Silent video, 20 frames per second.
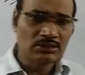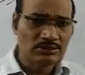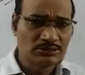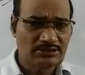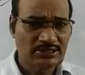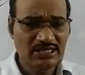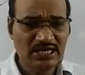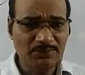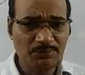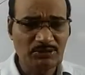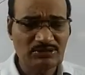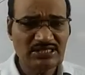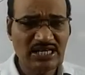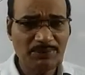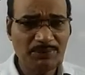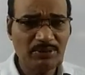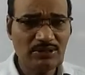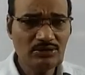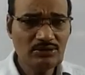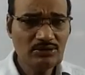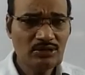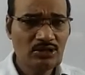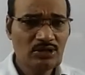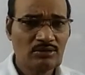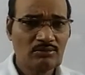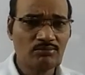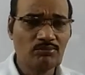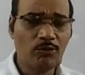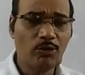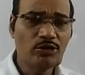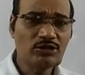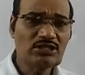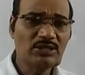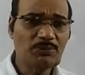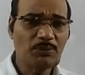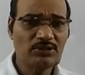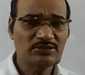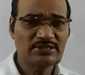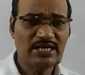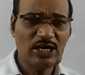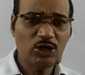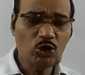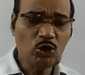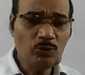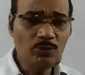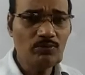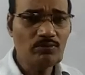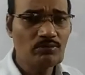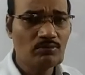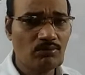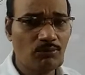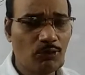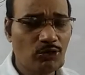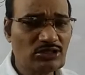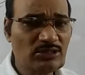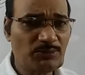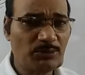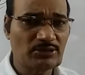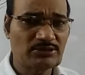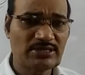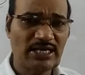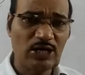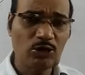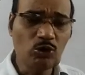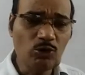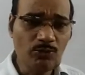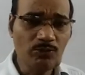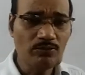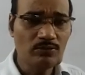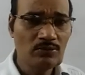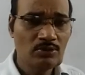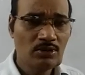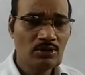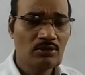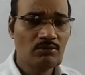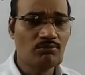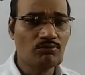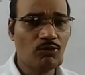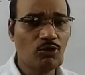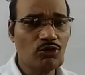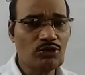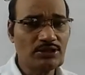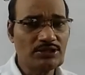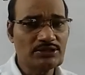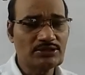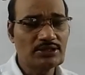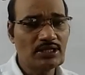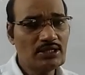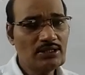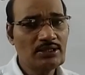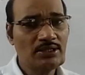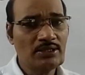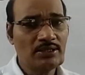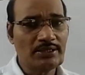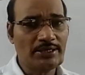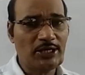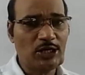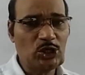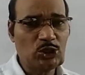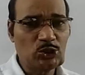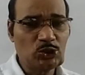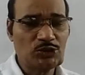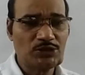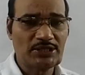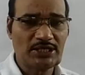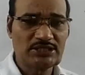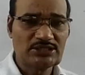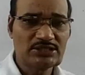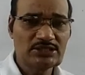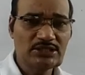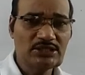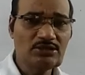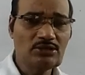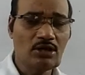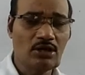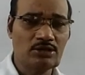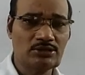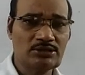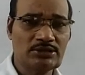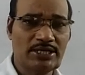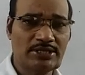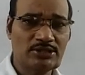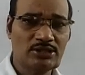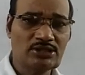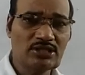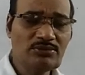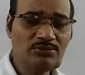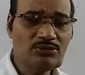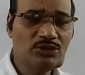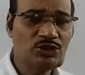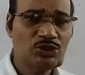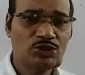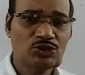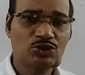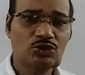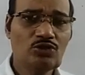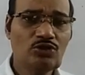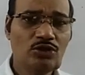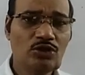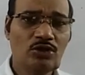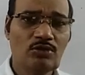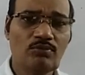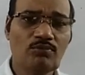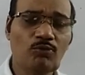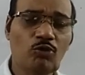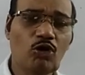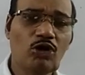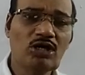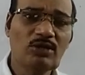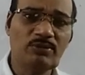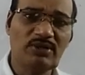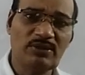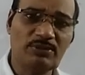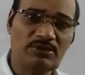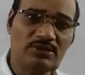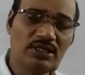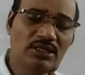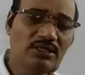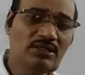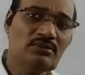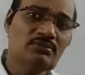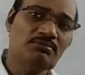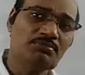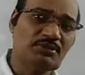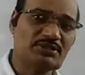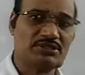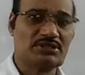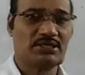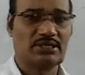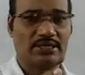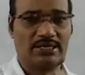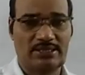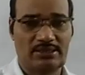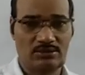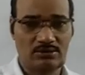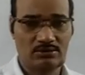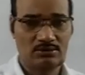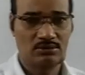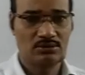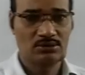General plus effect, more the plus group, more is the electron density on the atom, so more will be the basic character.